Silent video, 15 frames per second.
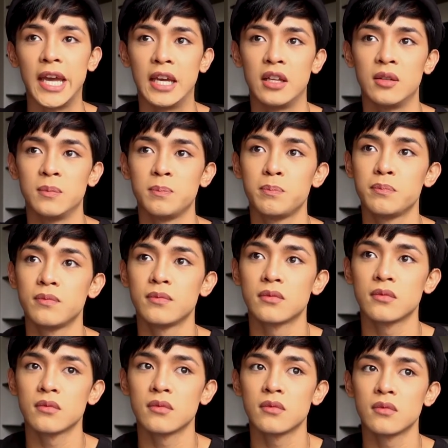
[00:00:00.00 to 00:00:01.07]
and
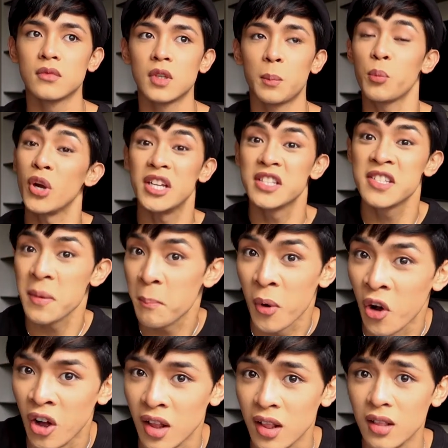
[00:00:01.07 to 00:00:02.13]

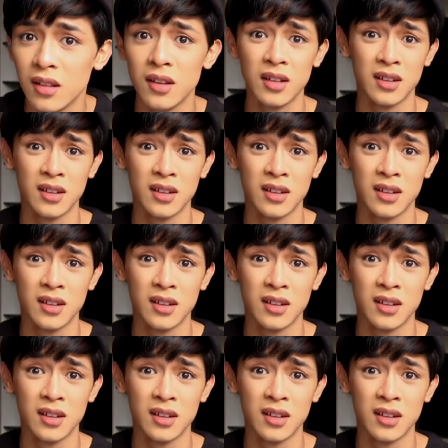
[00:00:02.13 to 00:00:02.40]
principle.